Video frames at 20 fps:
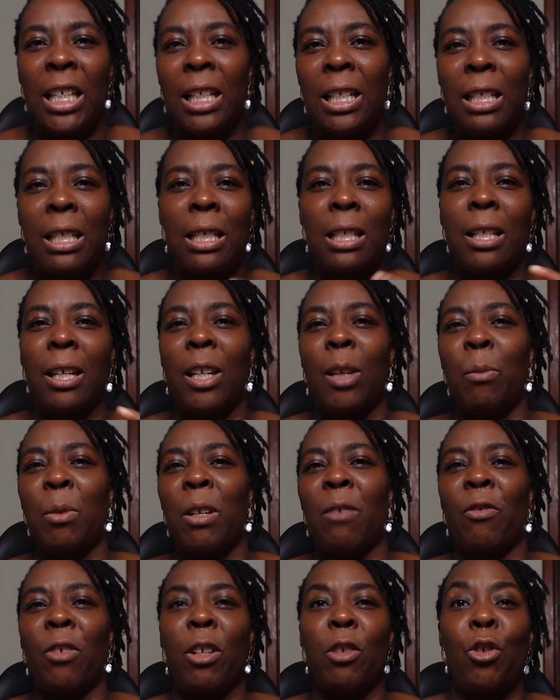that this is going to be
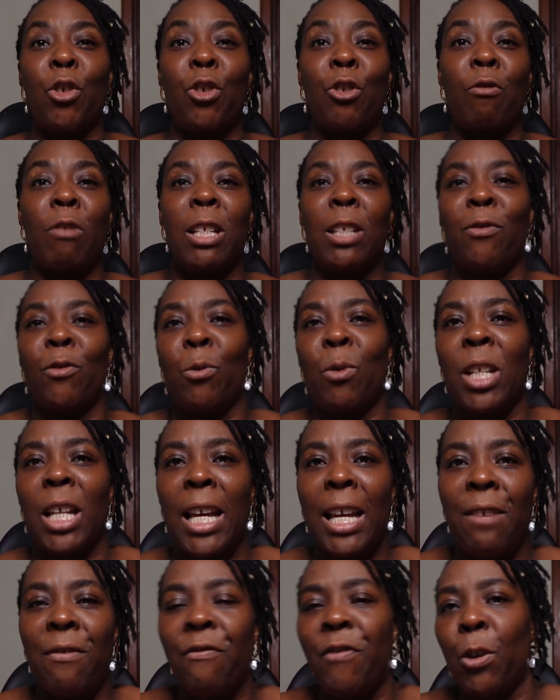a very stressful
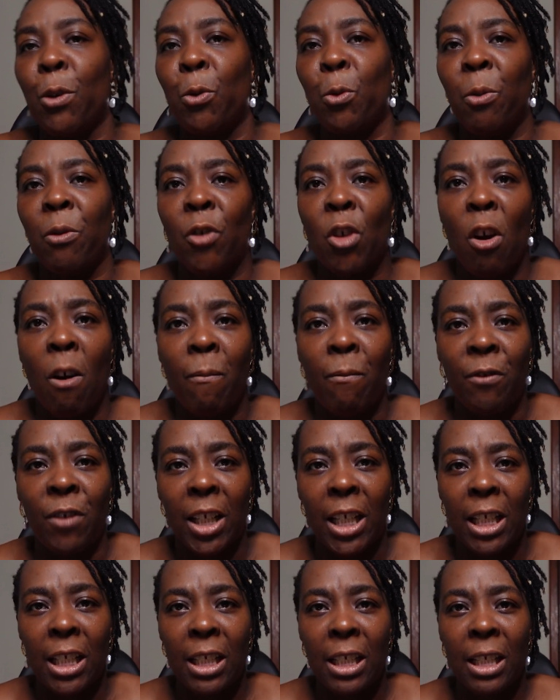day filled with
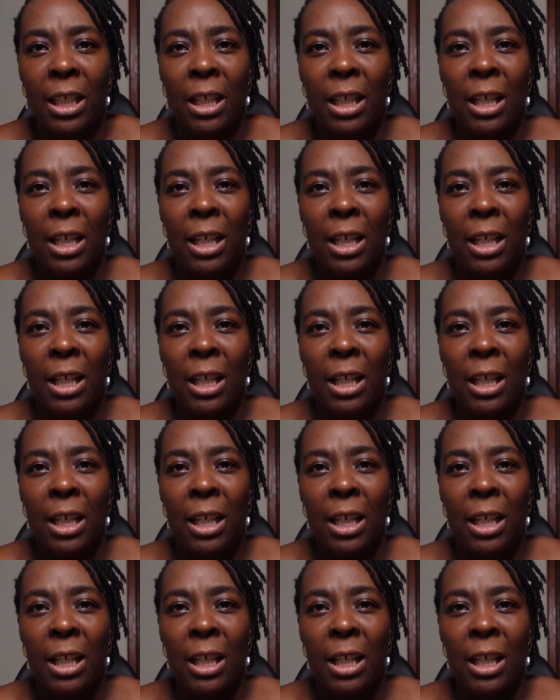conflict.